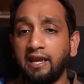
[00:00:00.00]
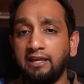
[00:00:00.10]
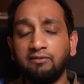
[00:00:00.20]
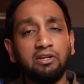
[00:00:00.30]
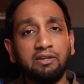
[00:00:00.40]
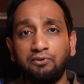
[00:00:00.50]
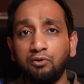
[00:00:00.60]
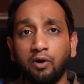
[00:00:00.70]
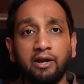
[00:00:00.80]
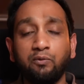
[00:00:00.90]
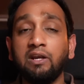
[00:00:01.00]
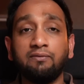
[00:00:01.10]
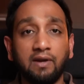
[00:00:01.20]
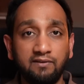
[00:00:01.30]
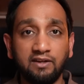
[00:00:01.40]
Even if you are
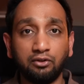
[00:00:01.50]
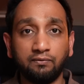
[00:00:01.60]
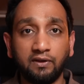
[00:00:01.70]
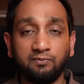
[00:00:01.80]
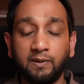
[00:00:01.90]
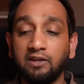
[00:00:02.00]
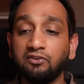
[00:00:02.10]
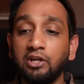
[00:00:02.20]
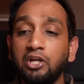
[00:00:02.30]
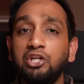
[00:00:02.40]
25 years of experience,